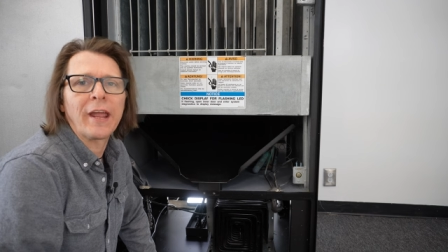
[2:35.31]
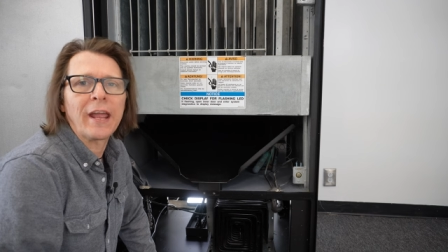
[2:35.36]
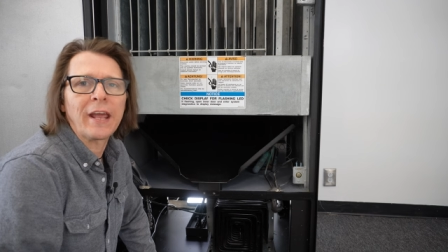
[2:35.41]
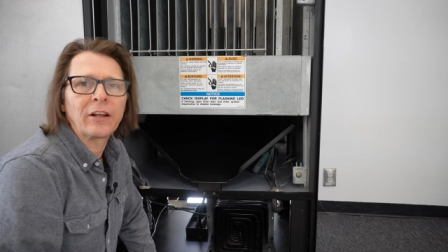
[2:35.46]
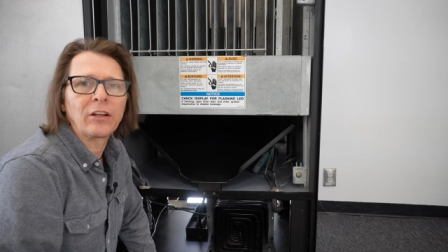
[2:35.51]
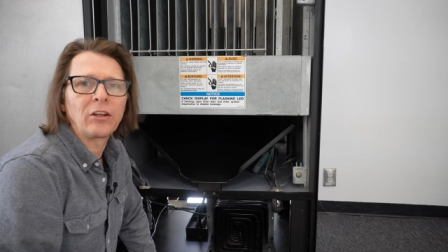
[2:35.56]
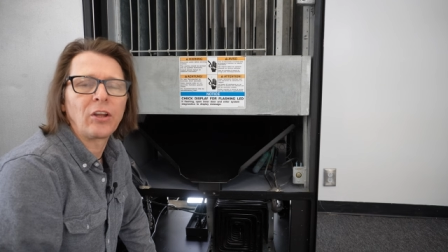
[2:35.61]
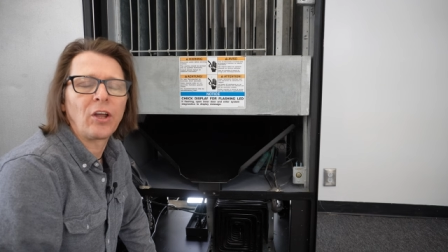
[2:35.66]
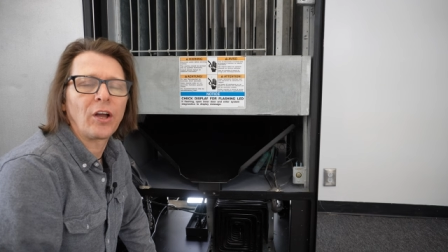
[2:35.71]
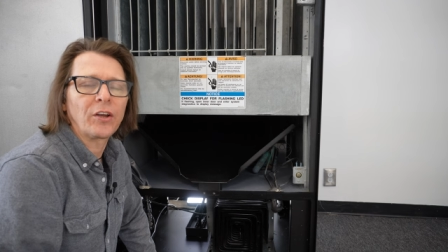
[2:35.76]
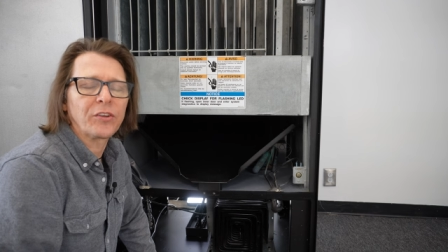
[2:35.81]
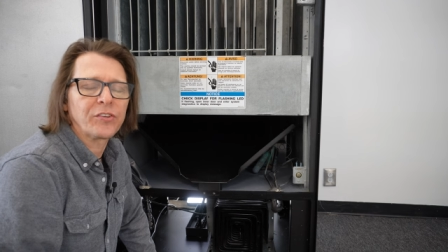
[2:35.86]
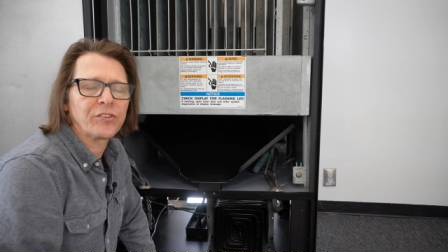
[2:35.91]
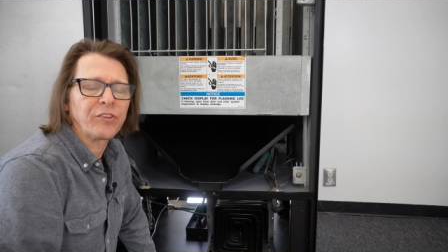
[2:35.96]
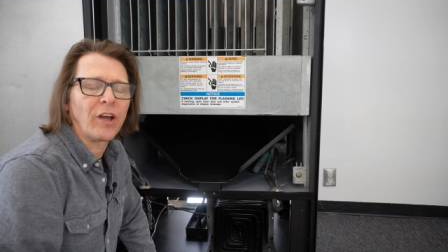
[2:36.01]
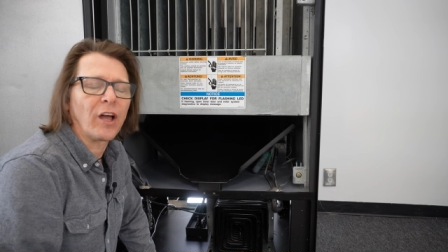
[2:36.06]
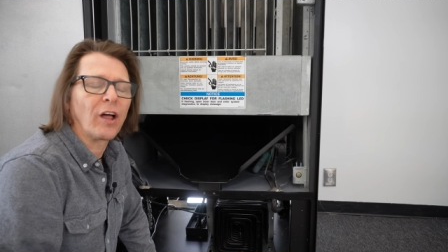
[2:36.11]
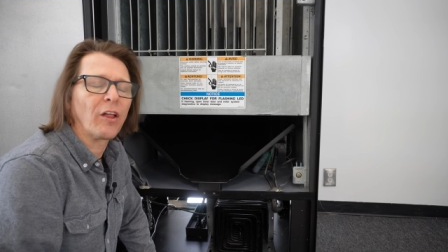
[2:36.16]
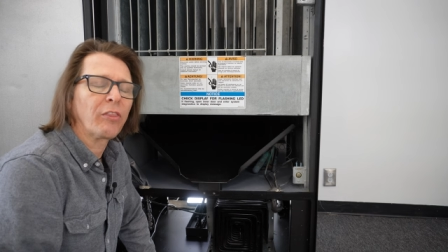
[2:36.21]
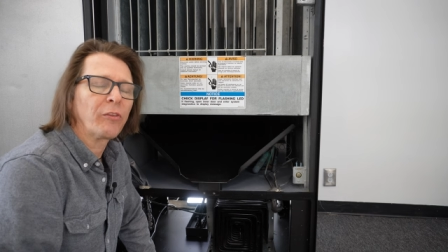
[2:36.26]
analog
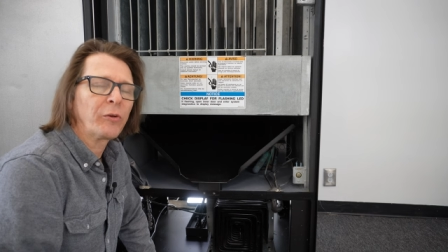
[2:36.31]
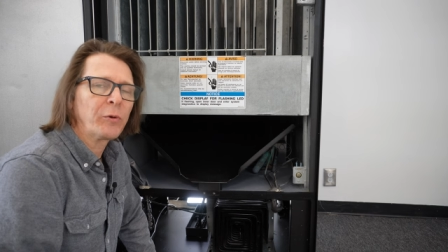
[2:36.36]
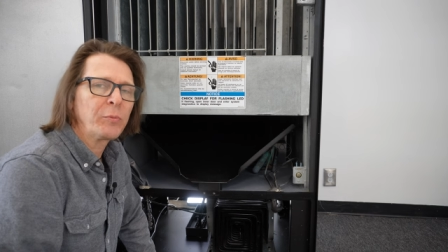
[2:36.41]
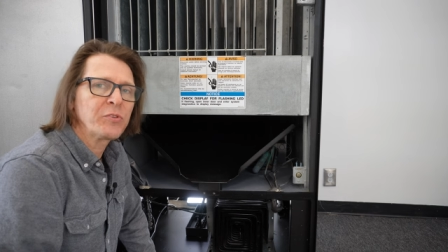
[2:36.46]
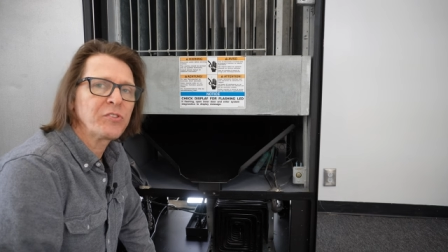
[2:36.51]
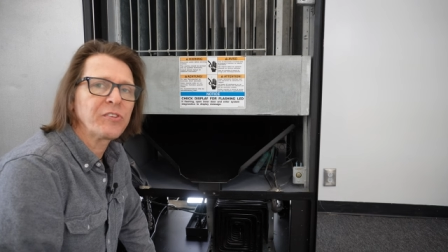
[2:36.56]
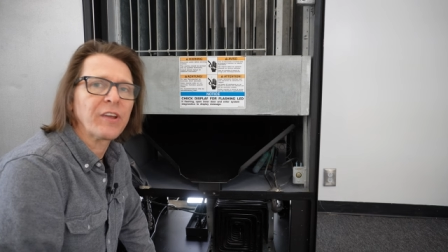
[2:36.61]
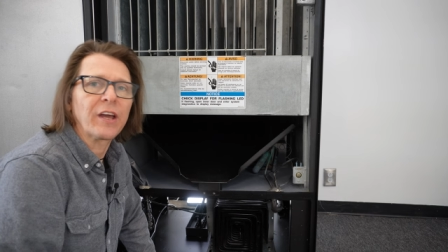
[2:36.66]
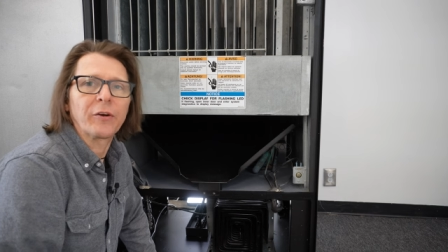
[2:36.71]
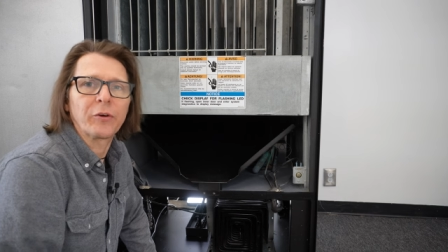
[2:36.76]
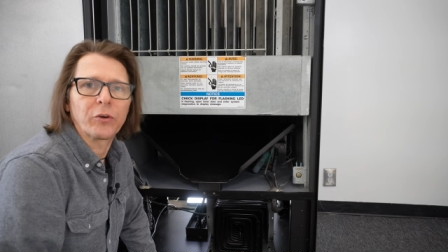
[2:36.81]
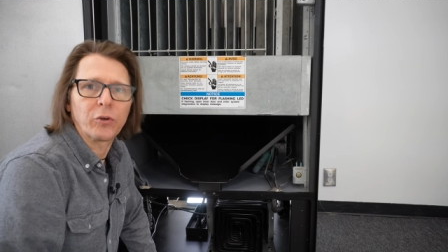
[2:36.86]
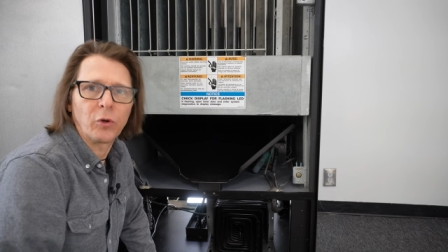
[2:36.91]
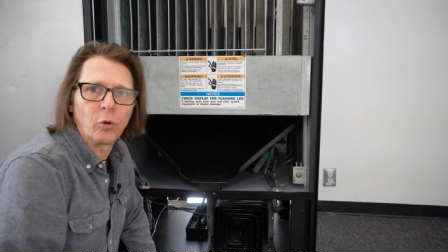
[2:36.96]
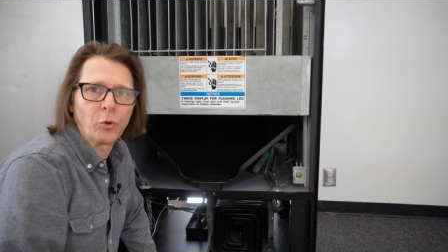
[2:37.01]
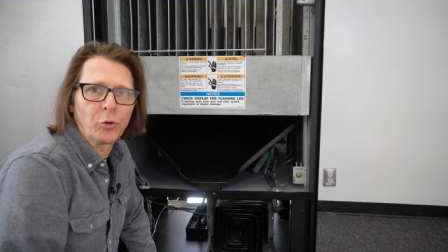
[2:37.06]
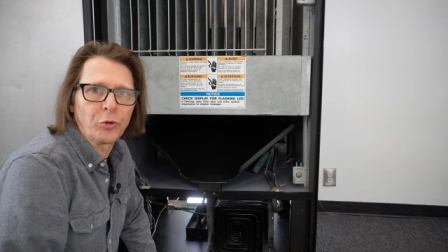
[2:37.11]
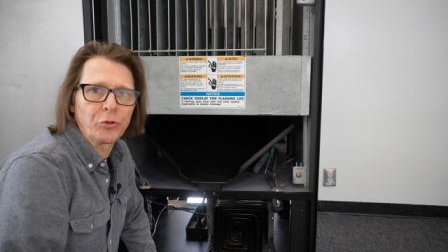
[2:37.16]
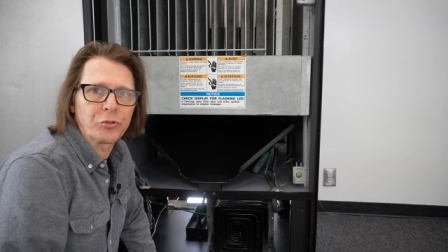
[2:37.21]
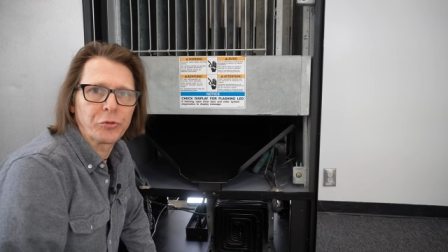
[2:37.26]
style thermostat or
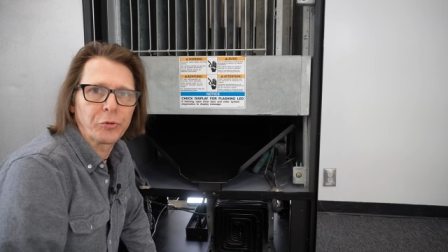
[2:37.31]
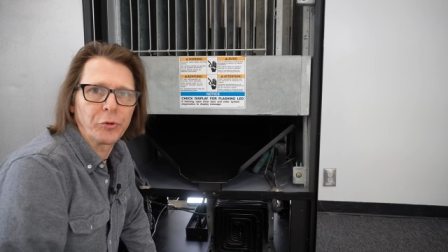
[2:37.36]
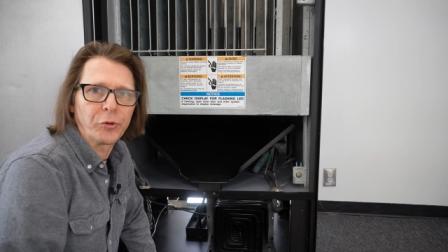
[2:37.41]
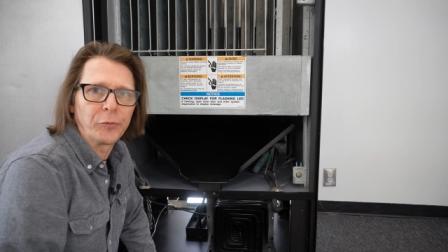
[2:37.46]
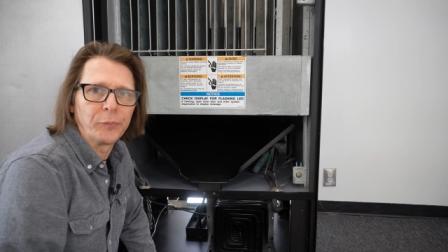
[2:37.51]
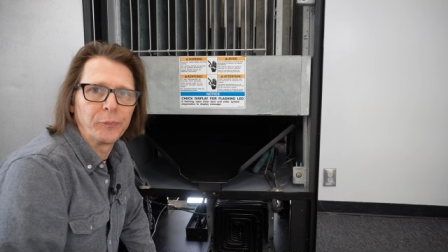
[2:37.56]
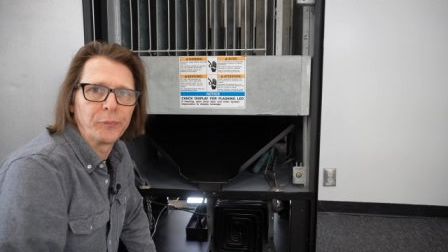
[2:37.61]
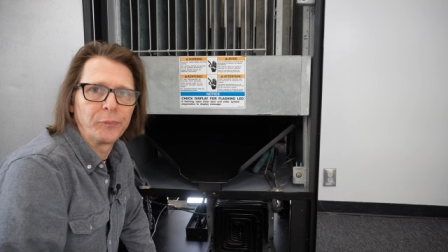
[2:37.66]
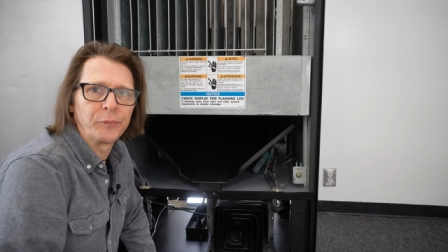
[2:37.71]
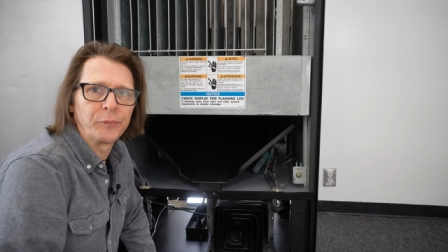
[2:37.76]
cold control.